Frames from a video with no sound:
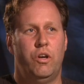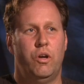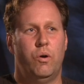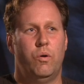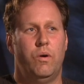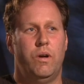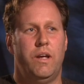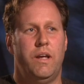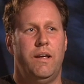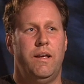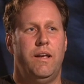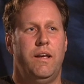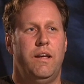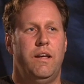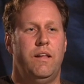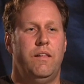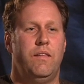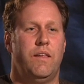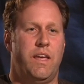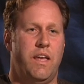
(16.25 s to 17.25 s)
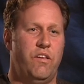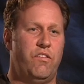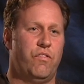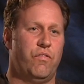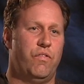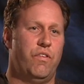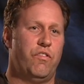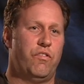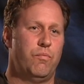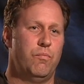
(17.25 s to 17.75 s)
know, in the case
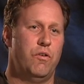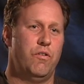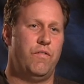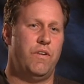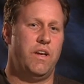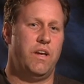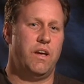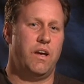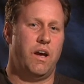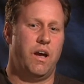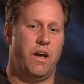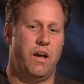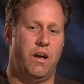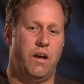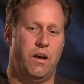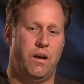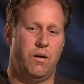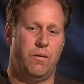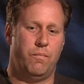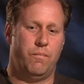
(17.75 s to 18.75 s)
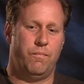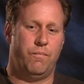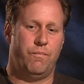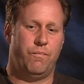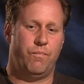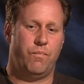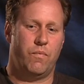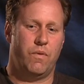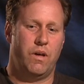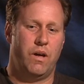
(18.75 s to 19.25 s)
of this movie,
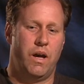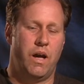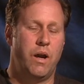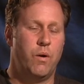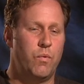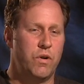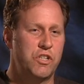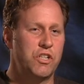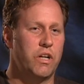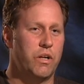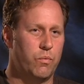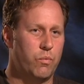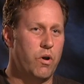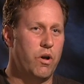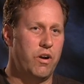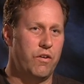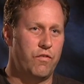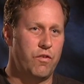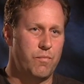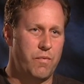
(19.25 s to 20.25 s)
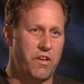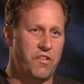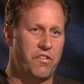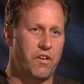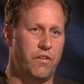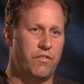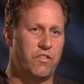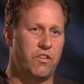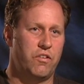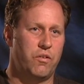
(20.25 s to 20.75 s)
I originally wrote it for
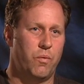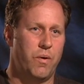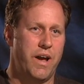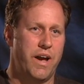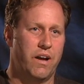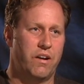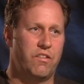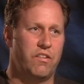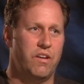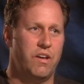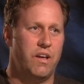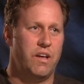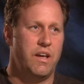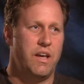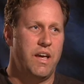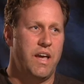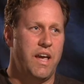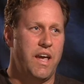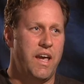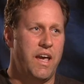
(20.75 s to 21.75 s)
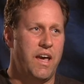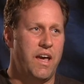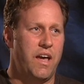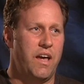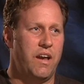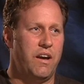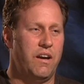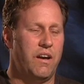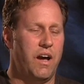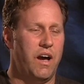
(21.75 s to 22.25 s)
myself to direct,
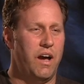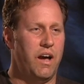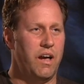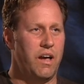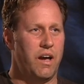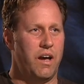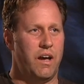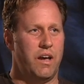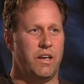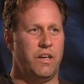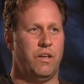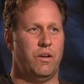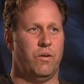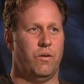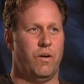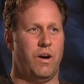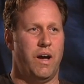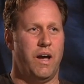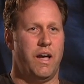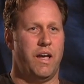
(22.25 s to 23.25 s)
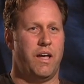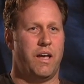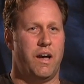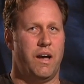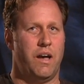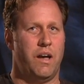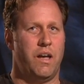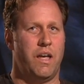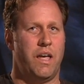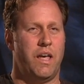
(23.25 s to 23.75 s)
and you know,
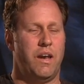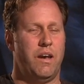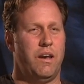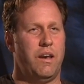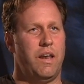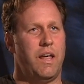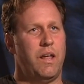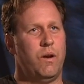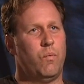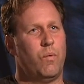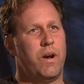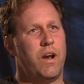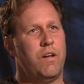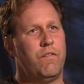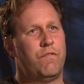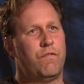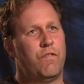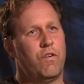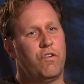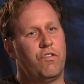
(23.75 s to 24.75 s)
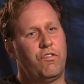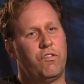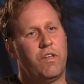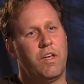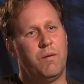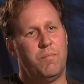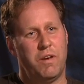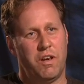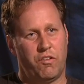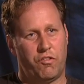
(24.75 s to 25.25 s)
and when I first
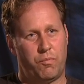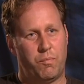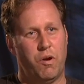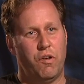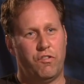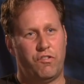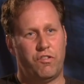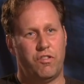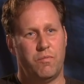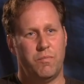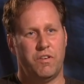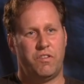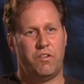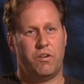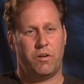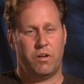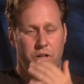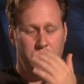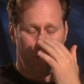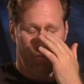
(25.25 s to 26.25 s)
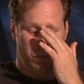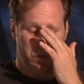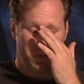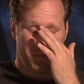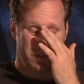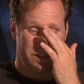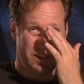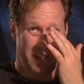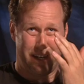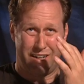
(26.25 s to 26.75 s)
had been exposed to the material, which
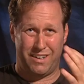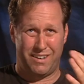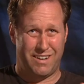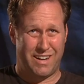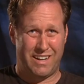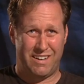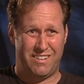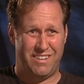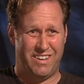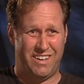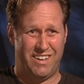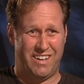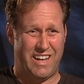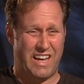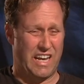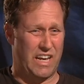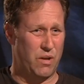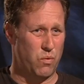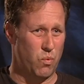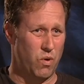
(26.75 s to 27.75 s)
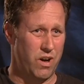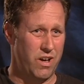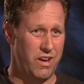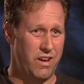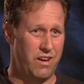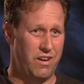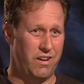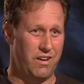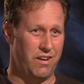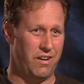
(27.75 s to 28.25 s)
was like
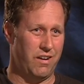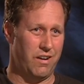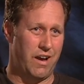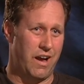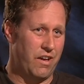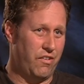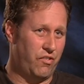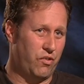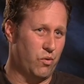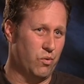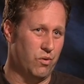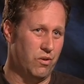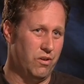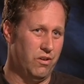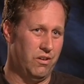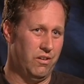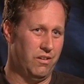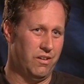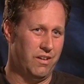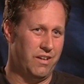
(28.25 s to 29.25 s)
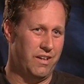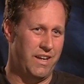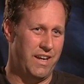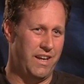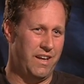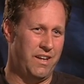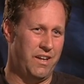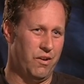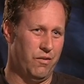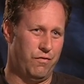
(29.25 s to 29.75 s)
1981, high school,
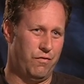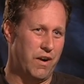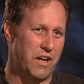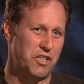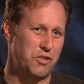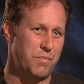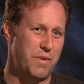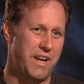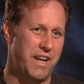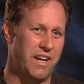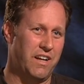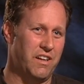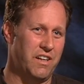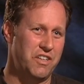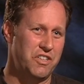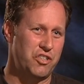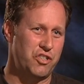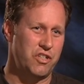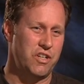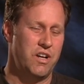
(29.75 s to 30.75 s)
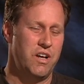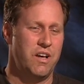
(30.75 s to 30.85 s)
you know, freshman English,